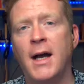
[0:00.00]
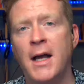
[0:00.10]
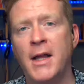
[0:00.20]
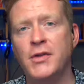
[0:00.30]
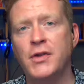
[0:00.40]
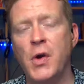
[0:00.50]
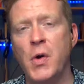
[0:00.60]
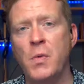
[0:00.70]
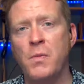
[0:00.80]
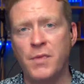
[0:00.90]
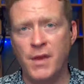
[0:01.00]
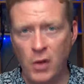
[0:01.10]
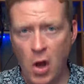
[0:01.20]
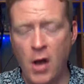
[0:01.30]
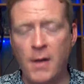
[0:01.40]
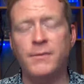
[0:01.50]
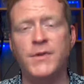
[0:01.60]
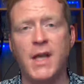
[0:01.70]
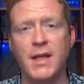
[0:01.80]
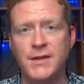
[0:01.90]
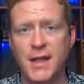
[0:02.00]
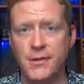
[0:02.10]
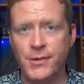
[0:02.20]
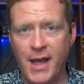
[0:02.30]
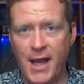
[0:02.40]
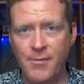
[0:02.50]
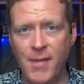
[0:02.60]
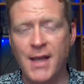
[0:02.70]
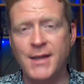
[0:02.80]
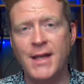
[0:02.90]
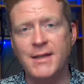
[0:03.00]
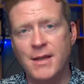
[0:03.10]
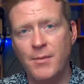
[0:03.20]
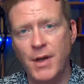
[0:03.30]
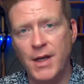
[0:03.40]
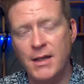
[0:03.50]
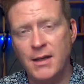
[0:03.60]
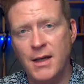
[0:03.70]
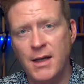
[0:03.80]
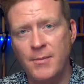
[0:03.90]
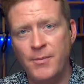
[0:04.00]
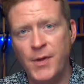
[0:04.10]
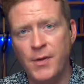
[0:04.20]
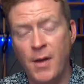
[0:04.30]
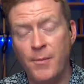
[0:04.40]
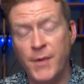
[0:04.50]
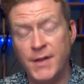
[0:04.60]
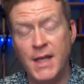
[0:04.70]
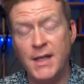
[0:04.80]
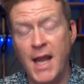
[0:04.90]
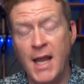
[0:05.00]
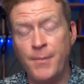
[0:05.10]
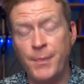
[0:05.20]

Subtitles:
So the law says that you can't mandate somebody attend a